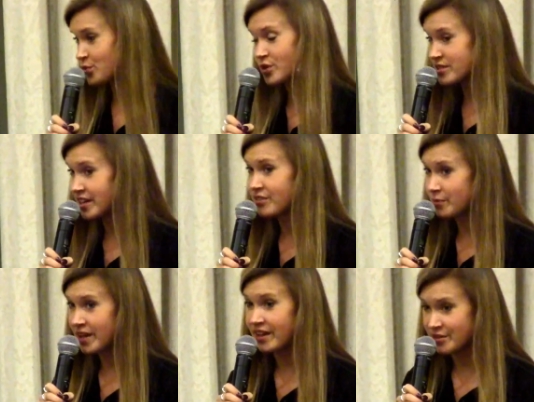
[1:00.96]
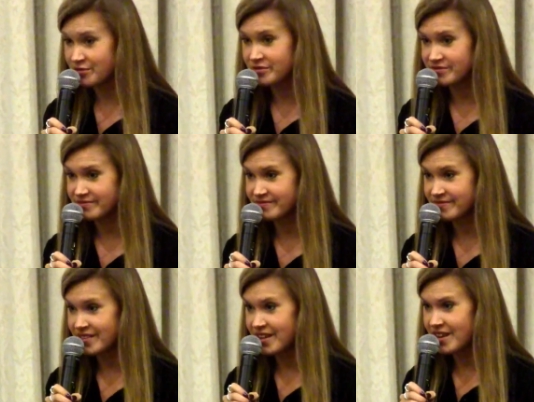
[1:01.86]
the worst night of my life.
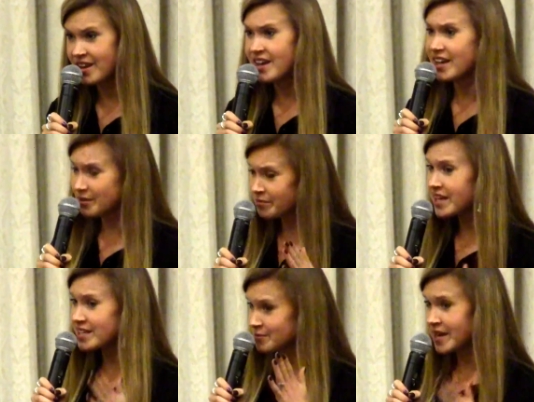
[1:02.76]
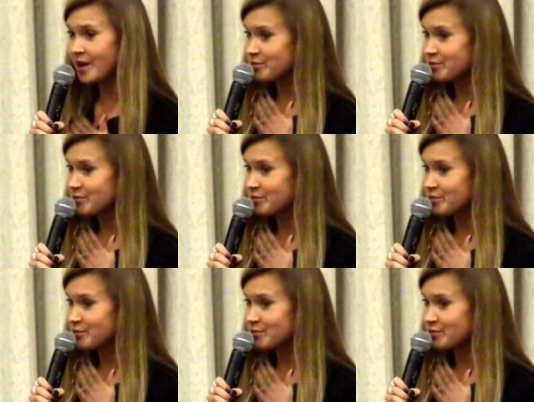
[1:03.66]
It makes me